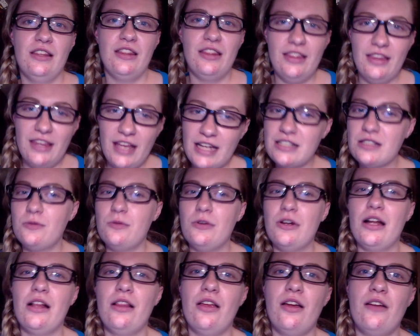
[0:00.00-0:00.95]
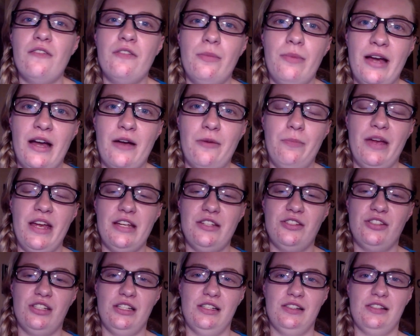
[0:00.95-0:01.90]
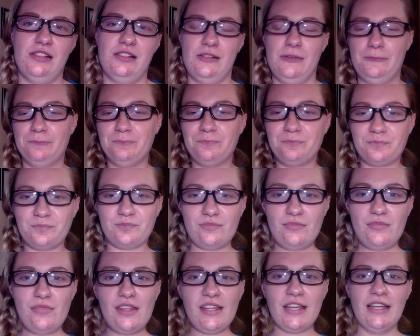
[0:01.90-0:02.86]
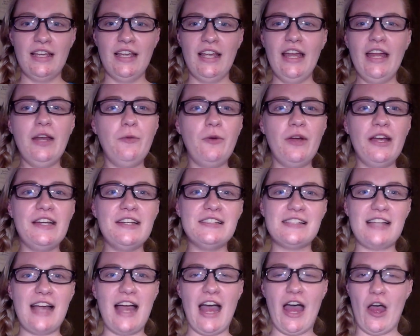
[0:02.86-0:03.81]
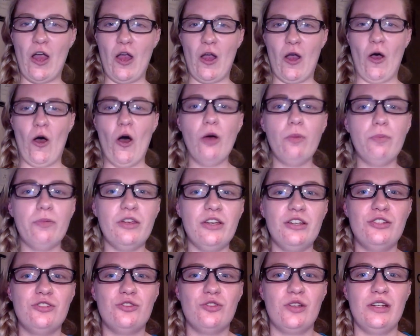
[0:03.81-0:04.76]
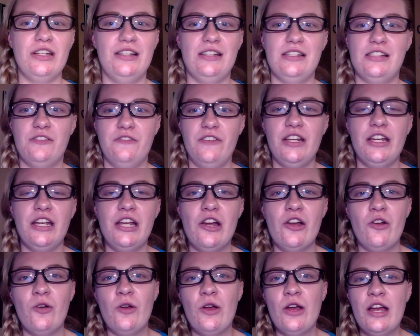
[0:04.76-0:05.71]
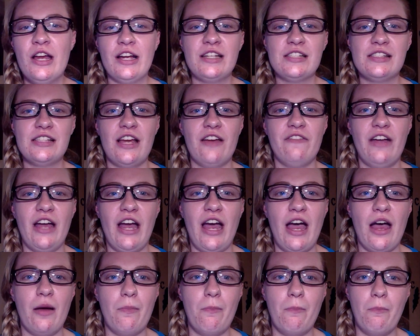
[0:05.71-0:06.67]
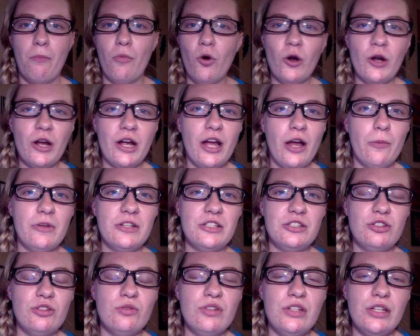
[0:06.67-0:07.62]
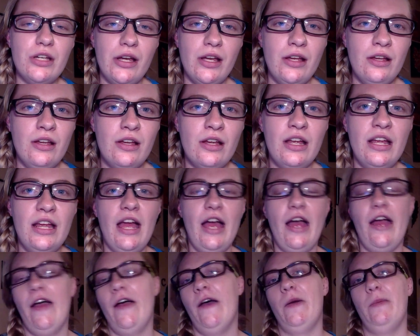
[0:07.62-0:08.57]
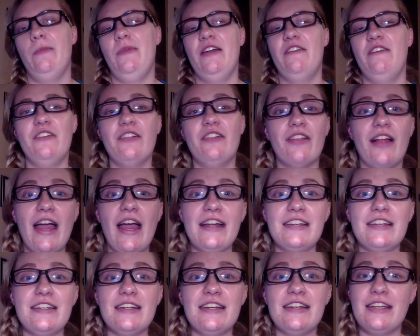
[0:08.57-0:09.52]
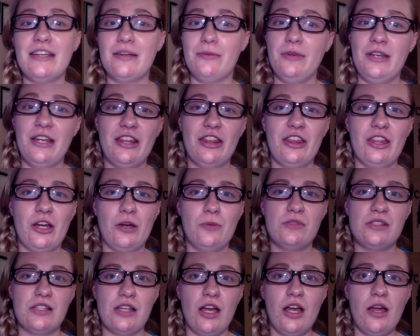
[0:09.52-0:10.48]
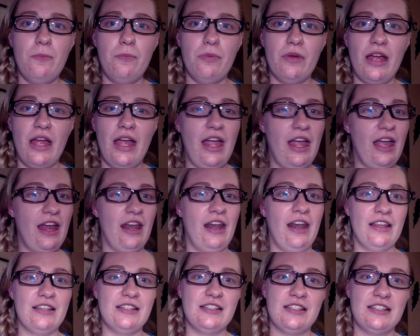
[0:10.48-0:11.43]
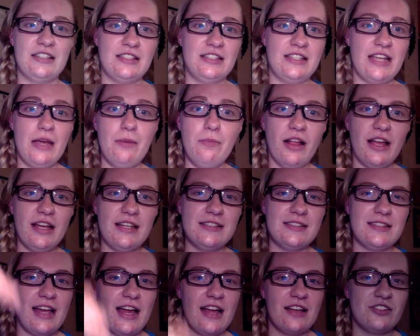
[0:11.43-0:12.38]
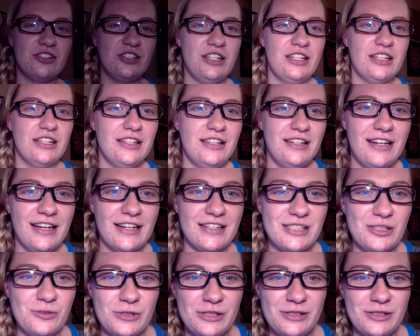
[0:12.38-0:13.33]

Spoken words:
That's what I love about patients. Anyways, I hope you enjoyed this video, because I've got more coming to you. If you liked it, give me a thumbs up and stay blessed. I'll see you in the next one.